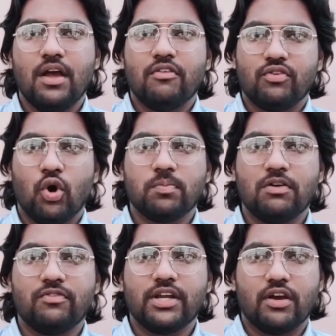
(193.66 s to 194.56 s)
We hope
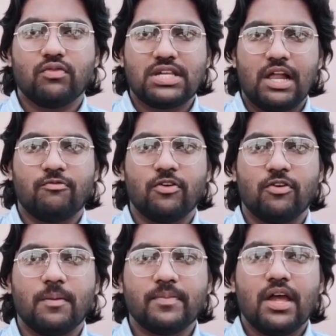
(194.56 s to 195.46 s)
the video was
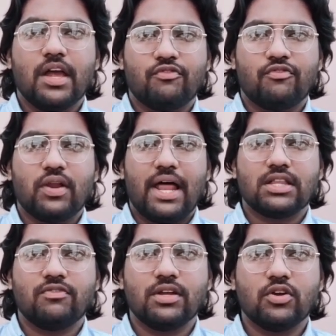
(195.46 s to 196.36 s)
helpful. If you like
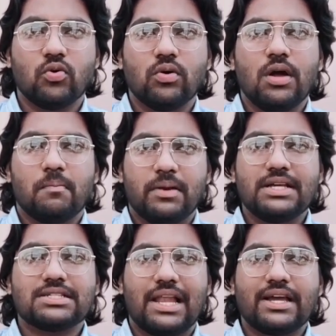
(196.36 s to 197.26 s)
the video,
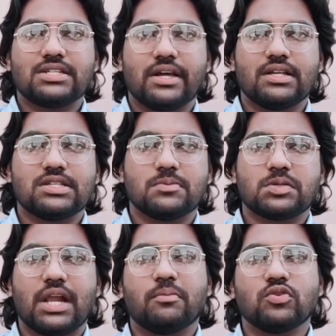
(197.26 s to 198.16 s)
please like, share and
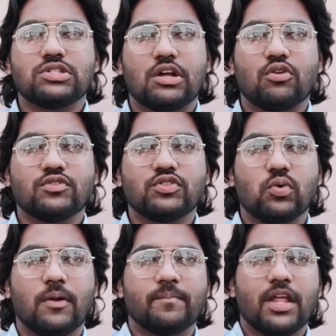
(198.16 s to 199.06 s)
subscribe to Sunroof
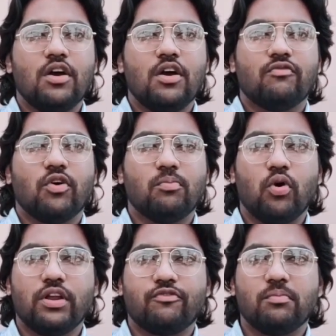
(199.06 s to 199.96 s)
Solum. For
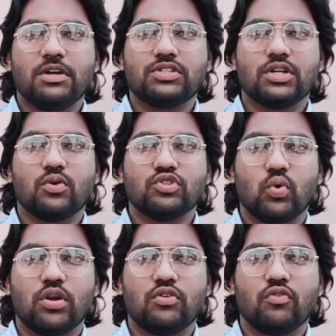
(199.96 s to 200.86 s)
more information on
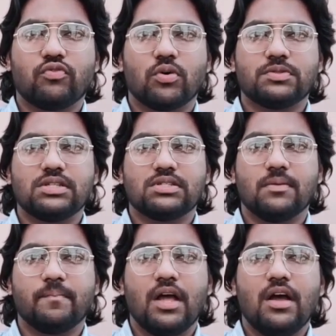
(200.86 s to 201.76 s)
solar rooftop
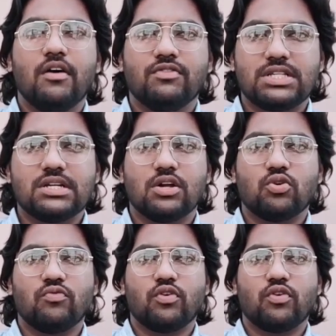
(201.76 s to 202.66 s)
system, visit
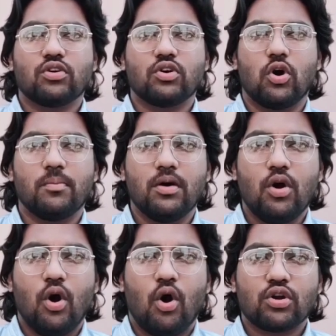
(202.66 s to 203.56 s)
sunroof.com
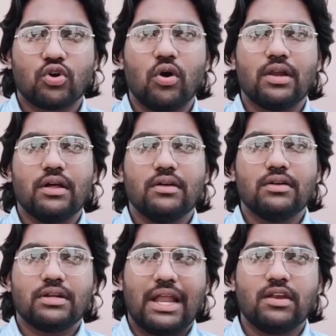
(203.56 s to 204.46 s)
or call
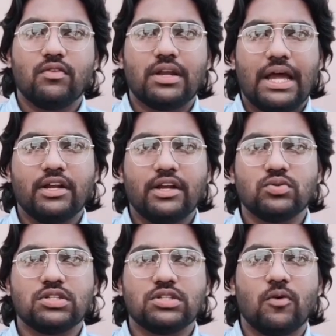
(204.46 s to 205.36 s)

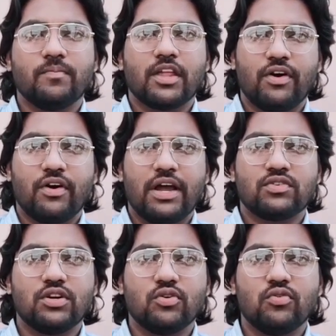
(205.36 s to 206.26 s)

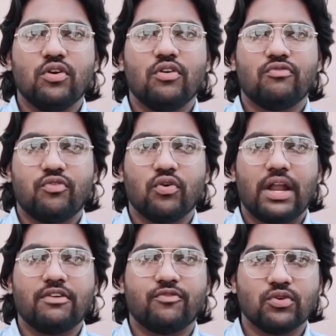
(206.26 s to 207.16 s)

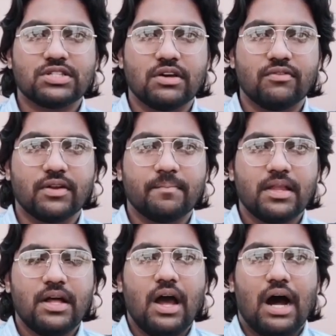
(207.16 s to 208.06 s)
91920-532-4947.
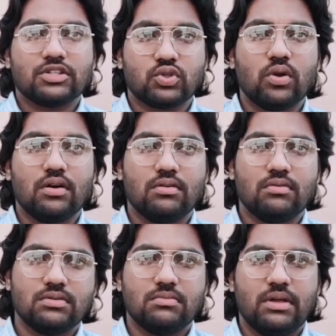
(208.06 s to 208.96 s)
Our solar
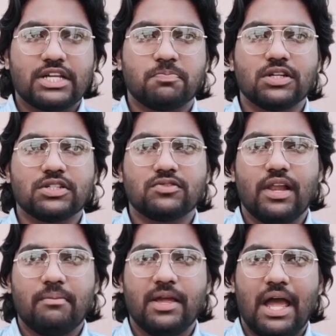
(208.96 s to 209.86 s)
experts
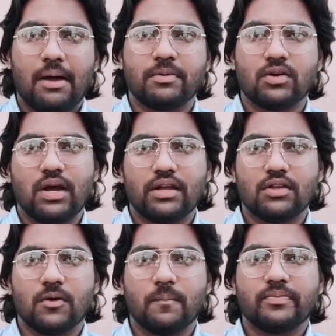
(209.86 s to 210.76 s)
will be happy to guide
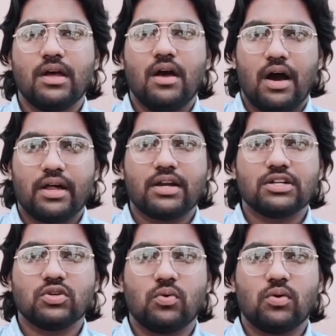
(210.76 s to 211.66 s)
you. Har Ghar
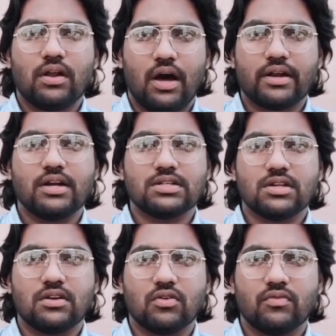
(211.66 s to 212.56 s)
Solar, Har Ghar
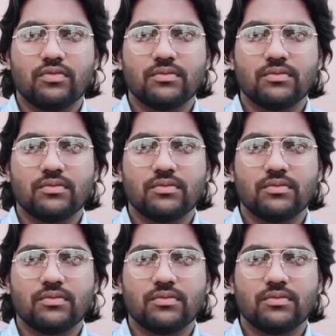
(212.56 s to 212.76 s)
Sunroof.